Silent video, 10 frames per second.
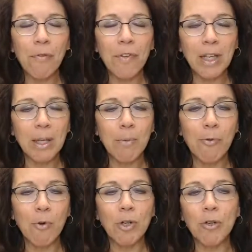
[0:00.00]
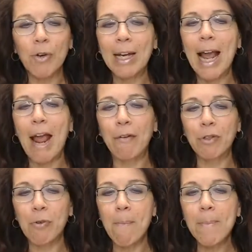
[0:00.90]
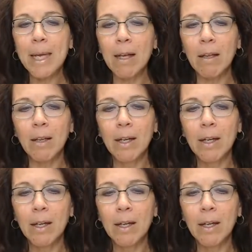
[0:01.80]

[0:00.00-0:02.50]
feeling before, during, and after a meal.